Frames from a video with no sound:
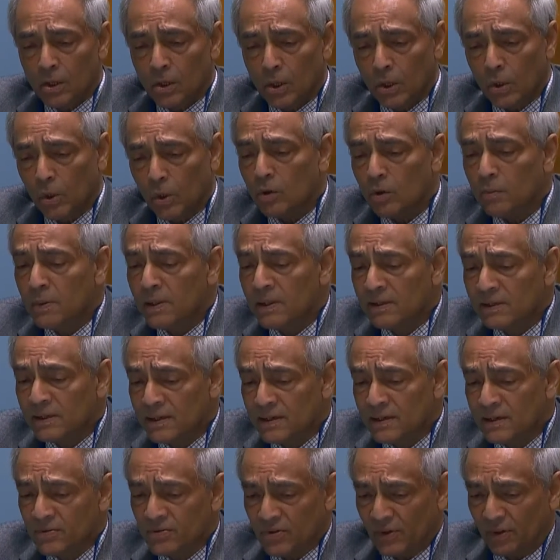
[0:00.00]
Global
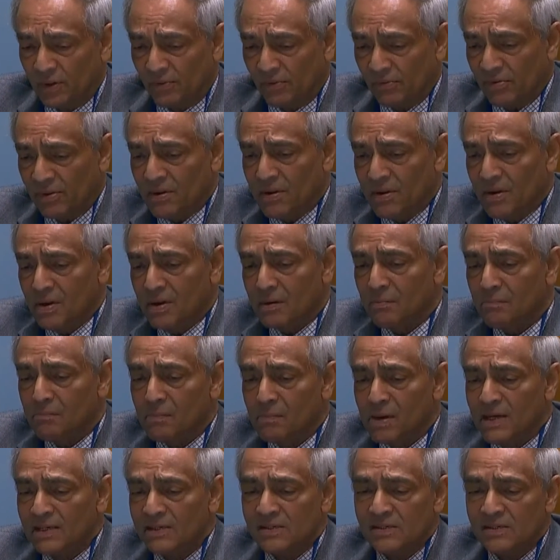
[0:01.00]
conditions
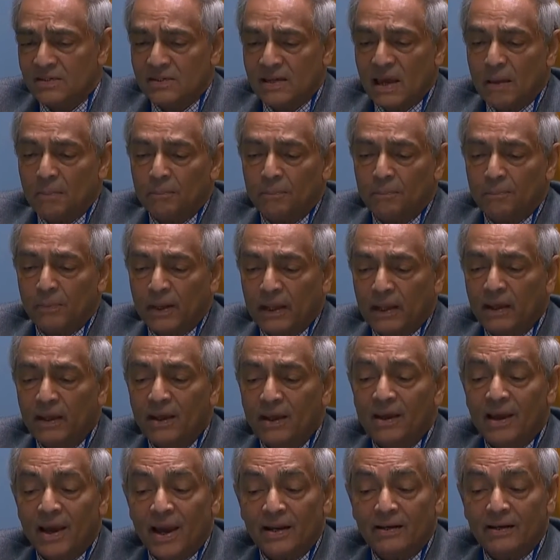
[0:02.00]
must aptly
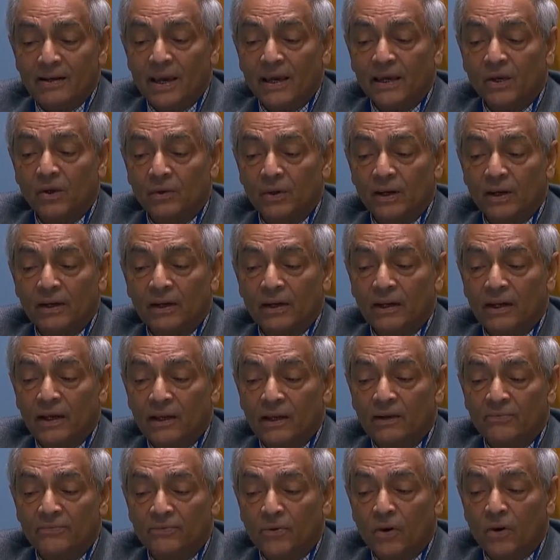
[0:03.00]
and accurately
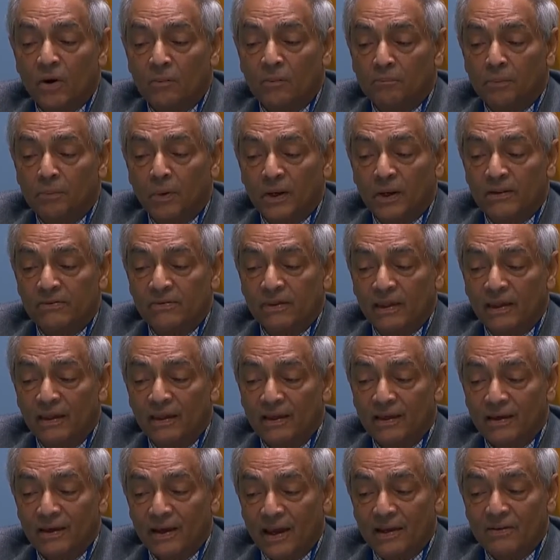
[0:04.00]
inform policy
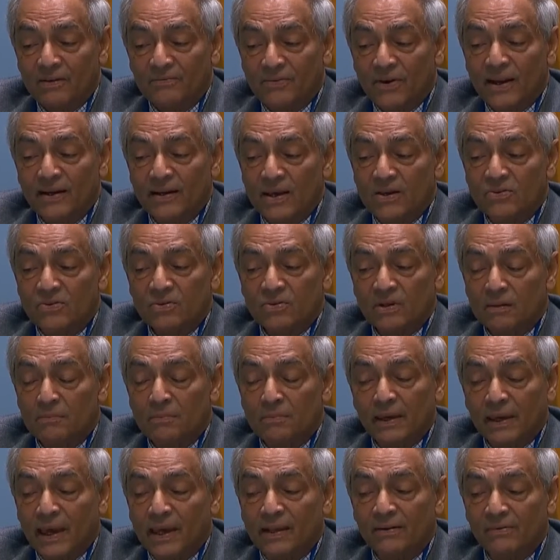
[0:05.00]
and financial
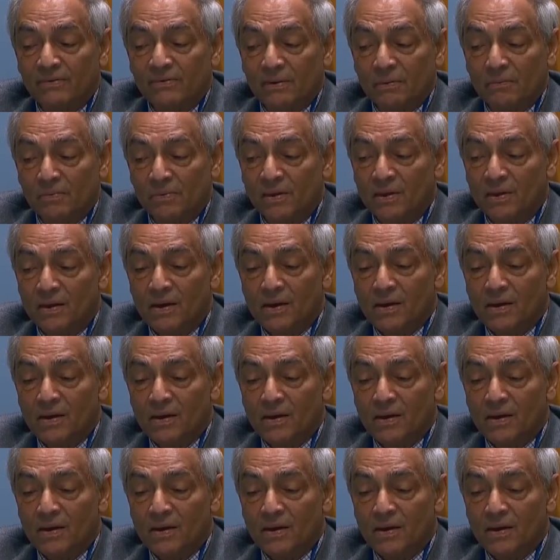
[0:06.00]
mechanisms.